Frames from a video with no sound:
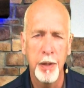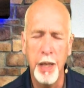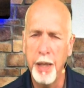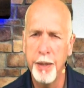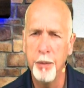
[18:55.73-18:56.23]

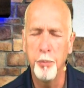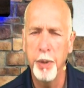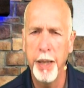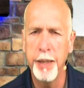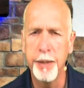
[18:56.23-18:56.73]
God didn't
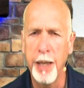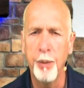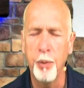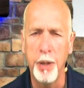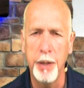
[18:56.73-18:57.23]
plan it
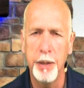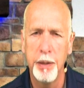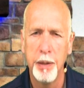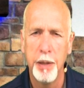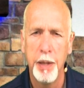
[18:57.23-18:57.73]
that way.
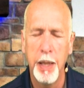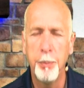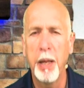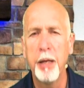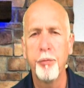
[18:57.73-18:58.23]
He
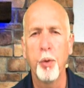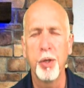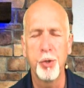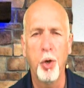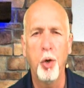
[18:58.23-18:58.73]
planned for
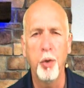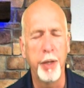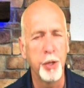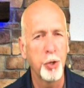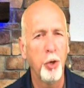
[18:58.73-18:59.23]
us all,
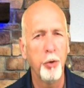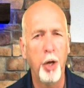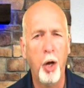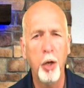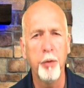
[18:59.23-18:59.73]
and He's called
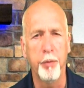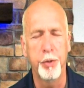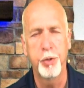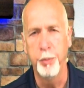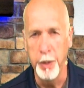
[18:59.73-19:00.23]
all of
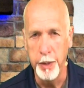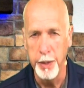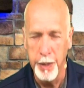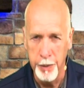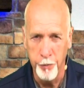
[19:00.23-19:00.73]
us to be
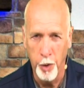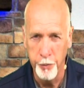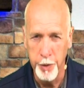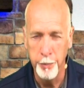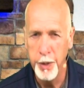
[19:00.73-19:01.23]

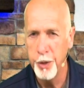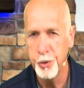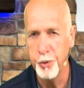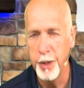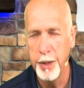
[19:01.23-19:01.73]
involved in
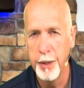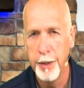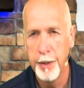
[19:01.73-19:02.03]
ministry.